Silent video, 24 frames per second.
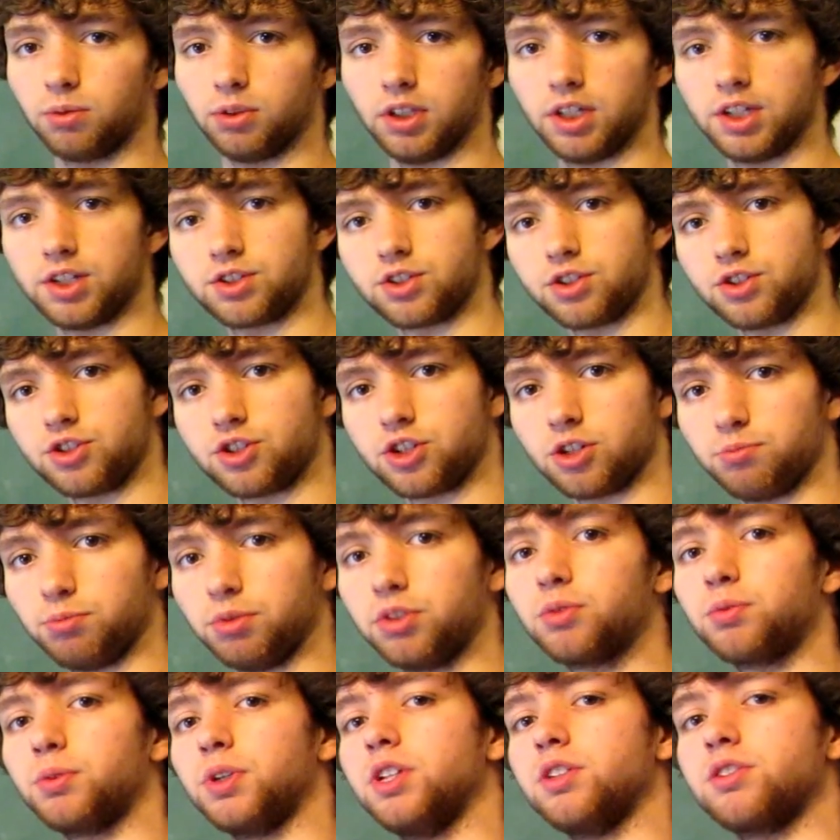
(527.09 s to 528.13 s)
a relationship
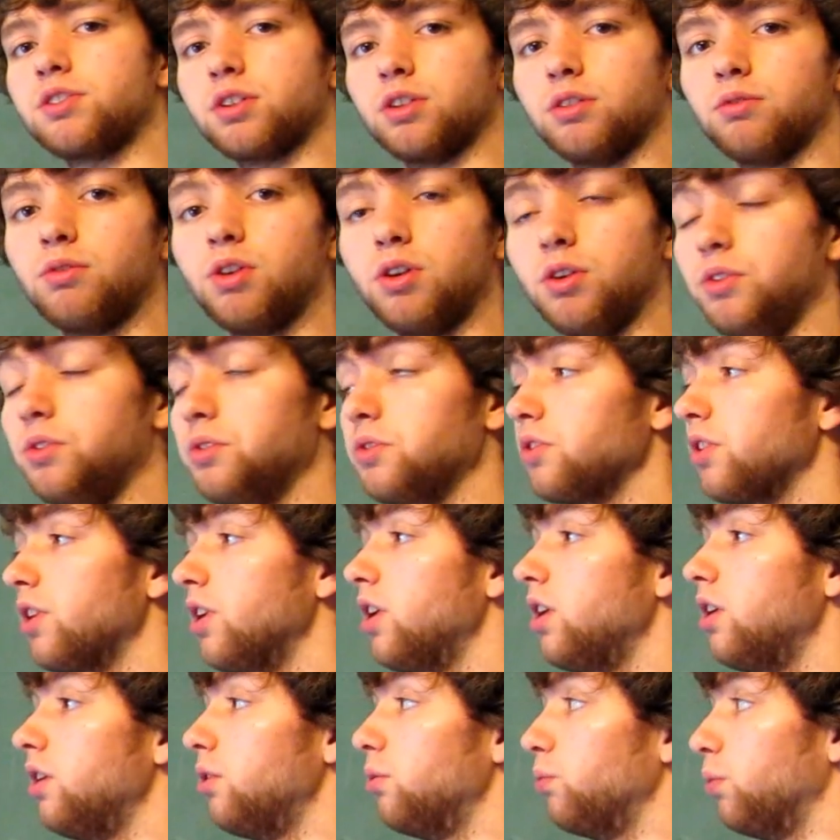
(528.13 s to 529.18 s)
between certain rows.
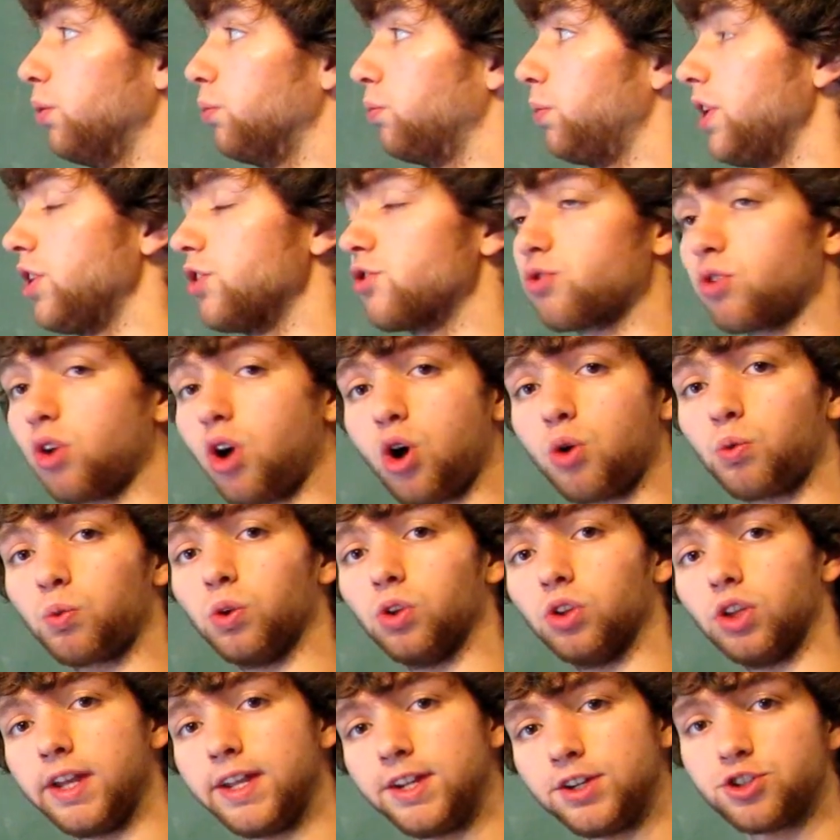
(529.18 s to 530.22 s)
When we draw
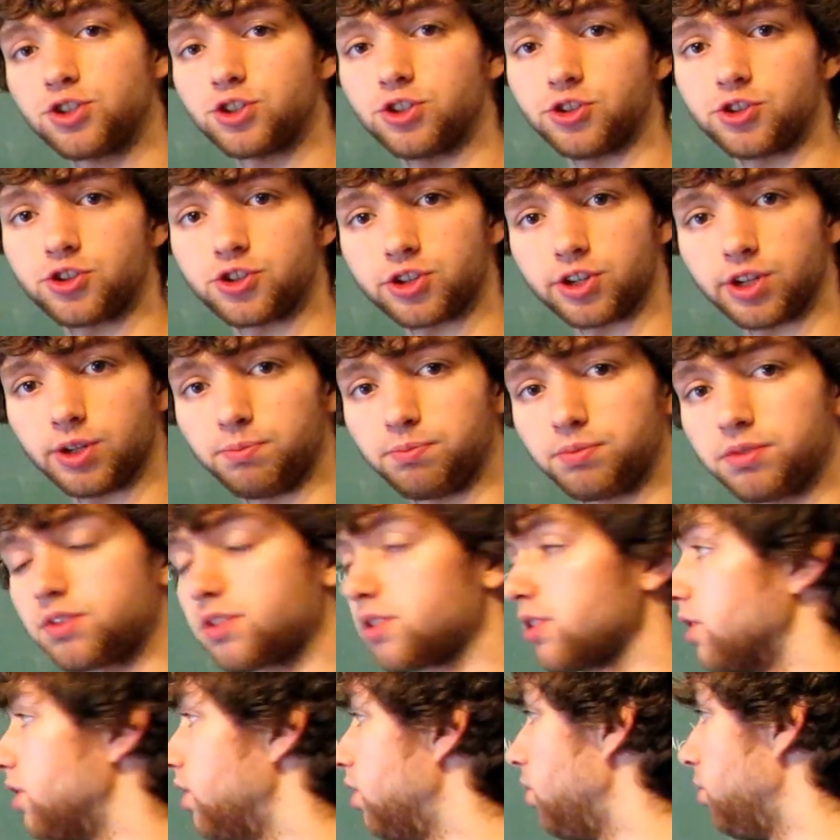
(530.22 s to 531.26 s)

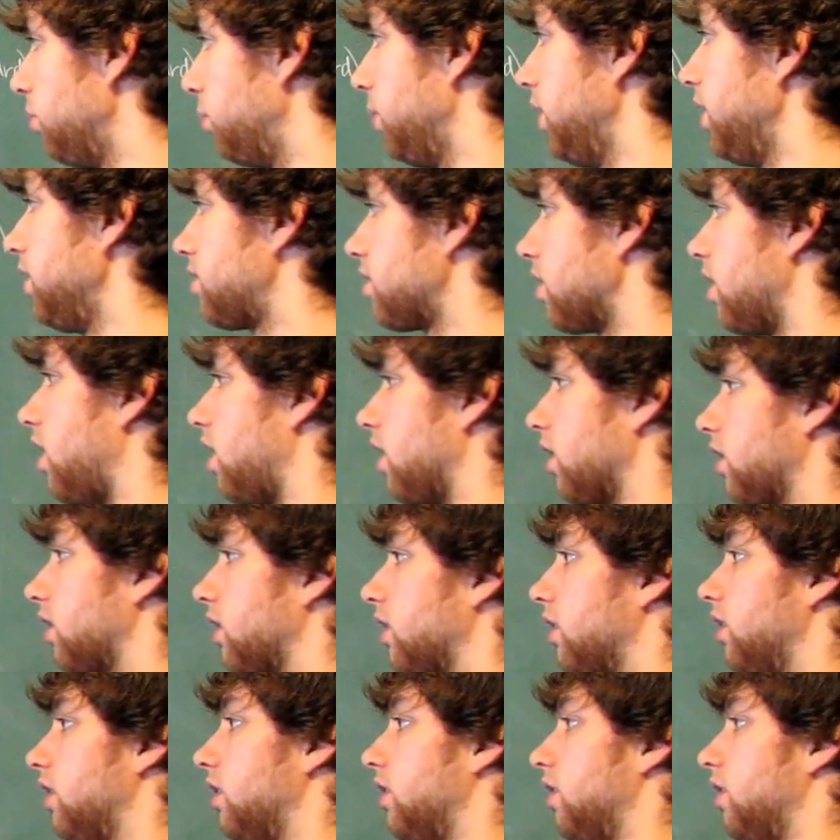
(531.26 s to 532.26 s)
relationships, we talk